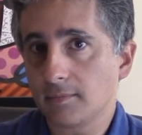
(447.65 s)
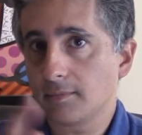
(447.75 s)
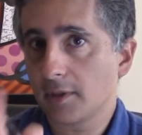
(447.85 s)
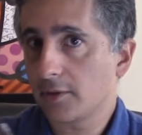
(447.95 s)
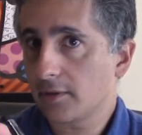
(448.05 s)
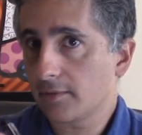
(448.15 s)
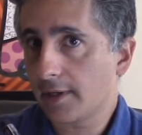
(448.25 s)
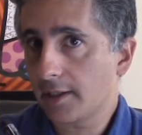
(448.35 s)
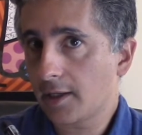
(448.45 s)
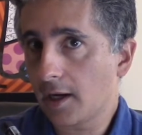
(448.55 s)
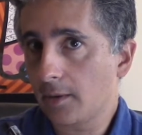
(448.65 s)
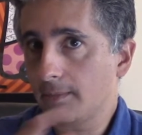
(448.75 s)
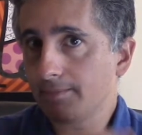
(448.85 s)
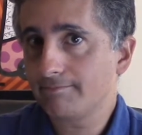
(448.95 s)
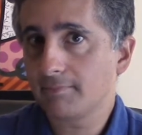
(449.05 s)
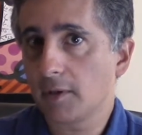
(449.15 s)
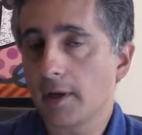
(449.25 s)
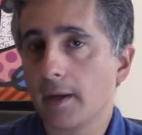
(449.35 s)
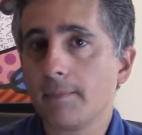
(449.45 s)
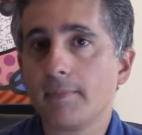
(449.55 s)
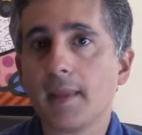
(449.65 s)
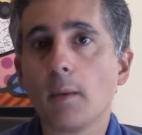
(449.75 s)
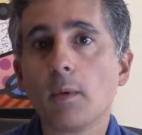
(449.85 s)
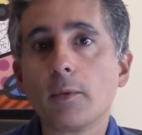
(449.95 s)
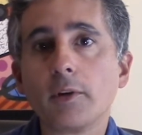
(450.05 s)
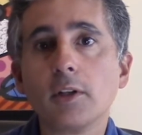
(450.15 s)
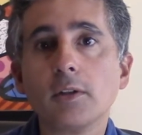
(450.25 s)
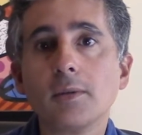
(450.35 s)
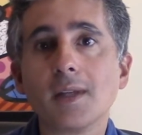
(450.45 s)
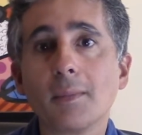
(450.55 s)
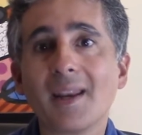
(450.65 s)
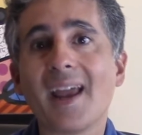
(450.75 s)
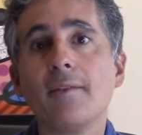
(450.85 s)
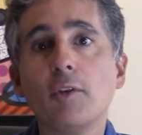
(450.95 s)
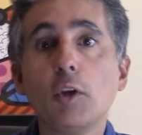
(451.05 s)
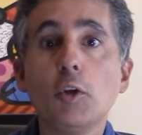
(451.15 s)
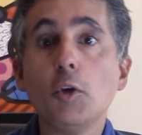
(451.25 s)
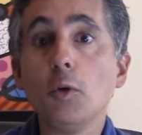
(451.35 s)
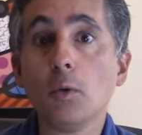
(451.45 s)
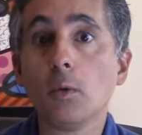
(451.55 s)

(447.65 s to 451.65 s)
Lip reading: Make sure it's ready to go. Okay, now what we're going to do is I'm going to have you